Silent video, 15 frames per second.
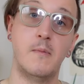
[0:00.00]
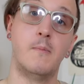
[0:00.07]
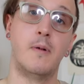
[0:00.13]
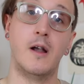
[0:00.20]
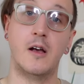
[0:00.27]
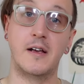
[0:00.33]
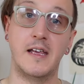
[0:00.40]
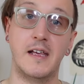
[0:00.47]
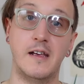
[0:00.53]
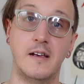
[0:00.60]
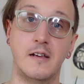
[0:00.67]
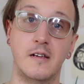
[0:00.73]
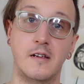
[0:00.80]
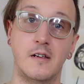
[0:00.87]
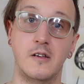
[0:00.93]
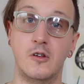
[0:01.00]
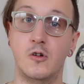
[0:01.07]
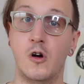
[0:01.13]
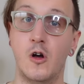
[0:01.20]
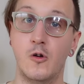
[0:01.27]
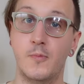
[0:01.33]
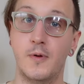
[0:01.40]
plucking your
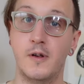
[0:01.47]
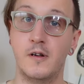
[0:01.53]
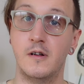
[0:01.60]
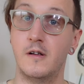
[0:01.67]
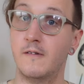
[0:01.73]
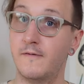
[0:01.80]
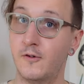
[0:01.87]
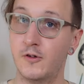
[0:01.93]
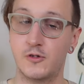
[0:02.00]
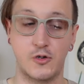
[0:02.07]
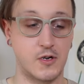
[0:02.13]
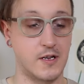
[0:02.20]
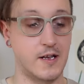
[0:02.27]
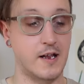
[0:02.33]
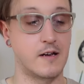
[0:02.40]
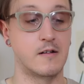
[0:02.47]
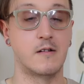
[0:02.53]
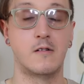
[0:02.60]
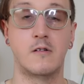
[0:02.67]
open fourth string again.